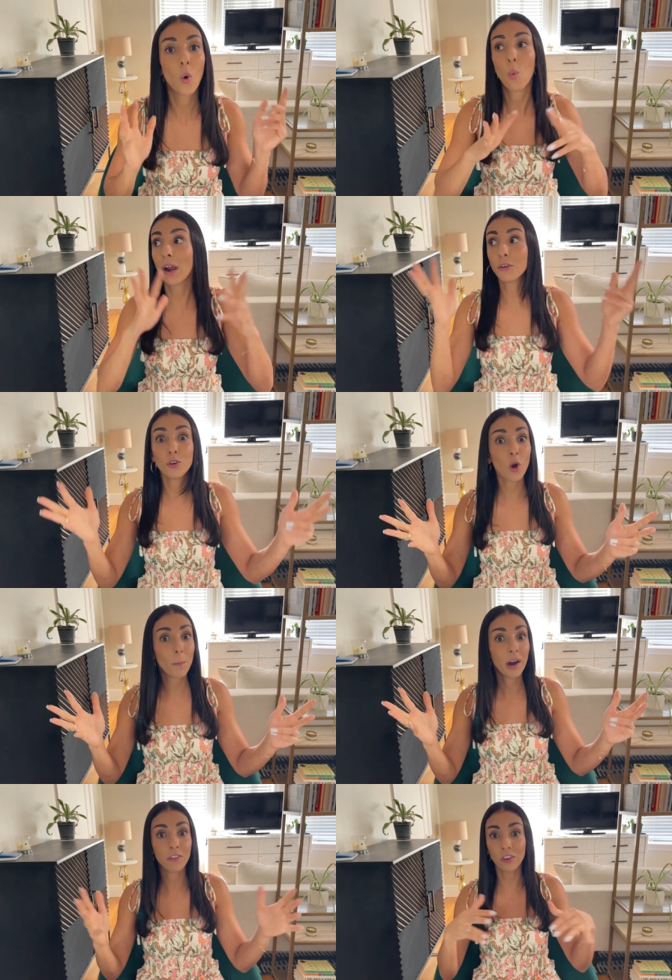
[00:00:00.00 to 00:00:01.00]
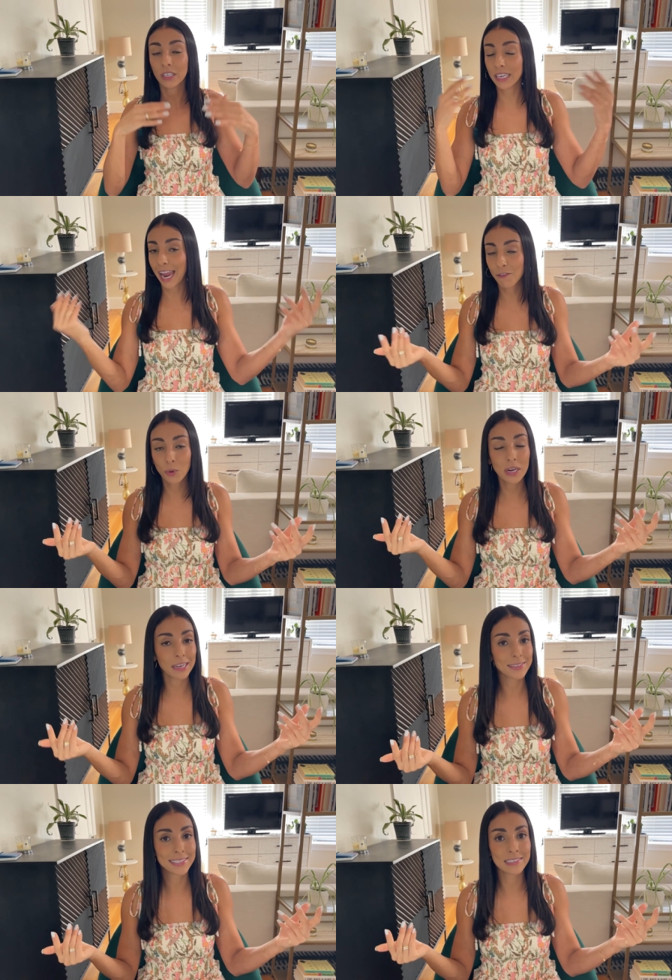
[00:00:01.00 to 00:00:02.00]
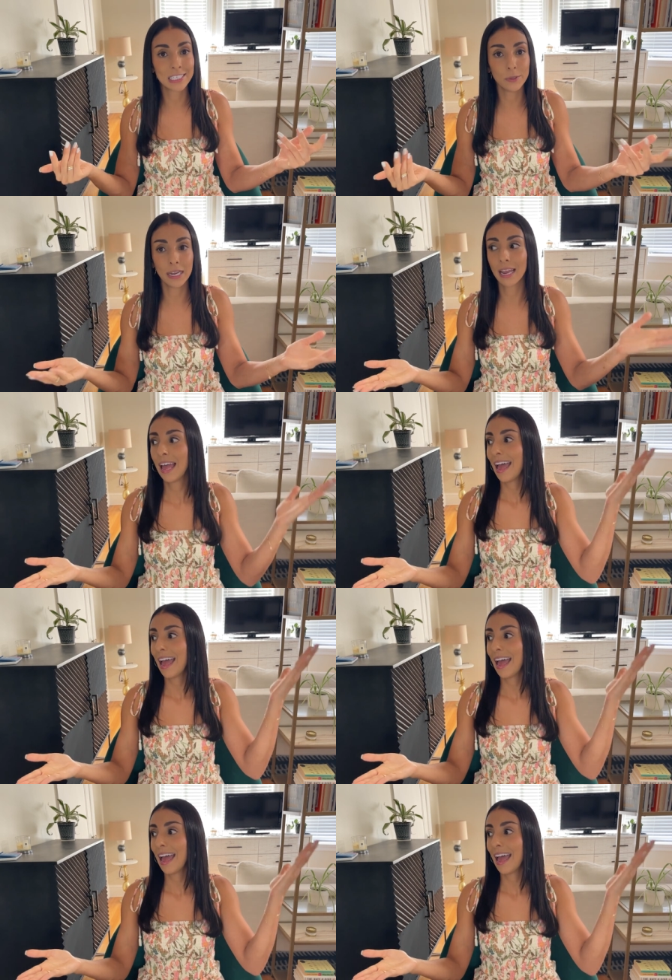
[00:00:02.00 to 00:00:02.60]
Why don't you go puffy like everyone else is doing?